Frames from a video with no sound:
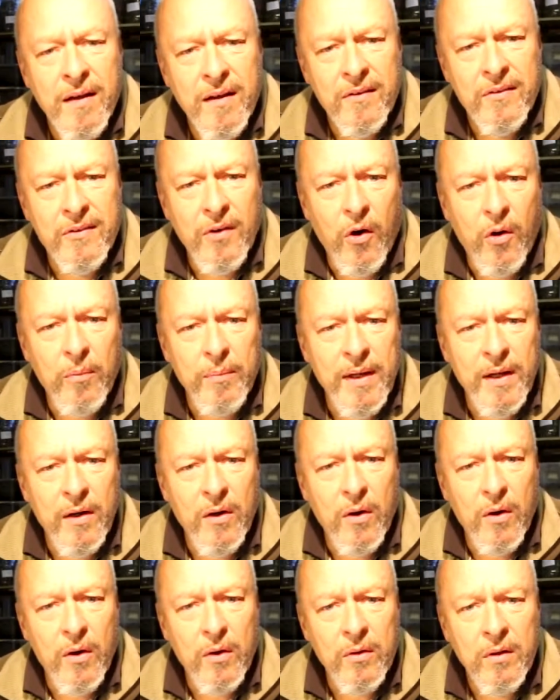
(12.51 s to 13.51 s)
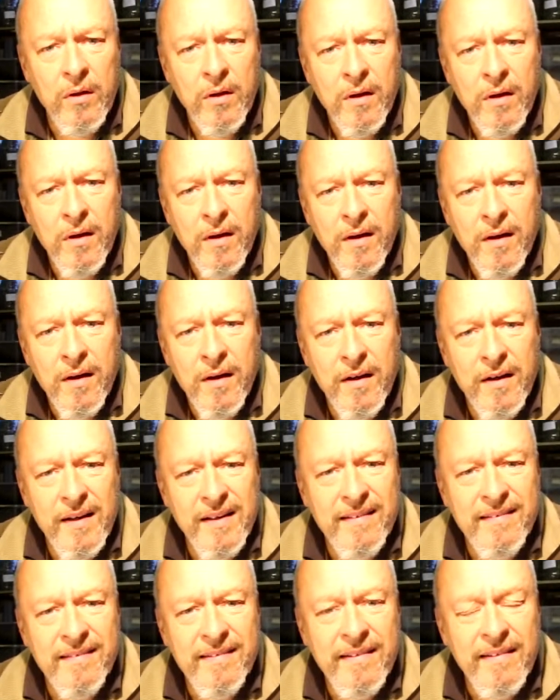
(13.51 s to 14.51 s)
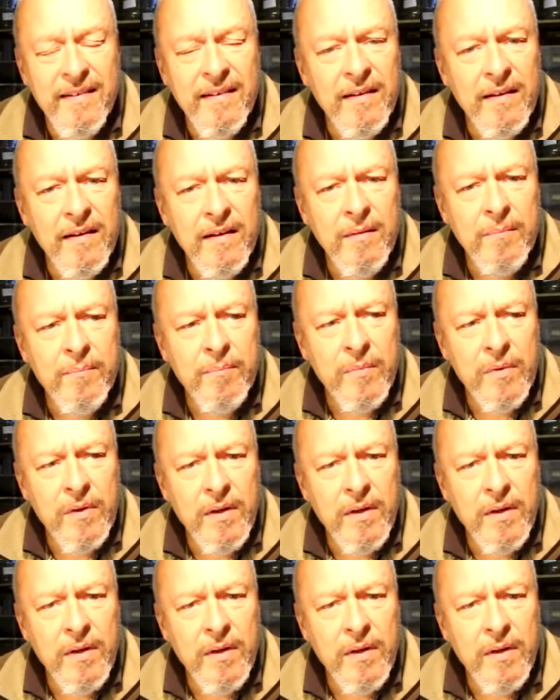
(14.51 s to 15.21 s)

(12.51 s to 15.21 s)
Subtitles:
Samia ricini.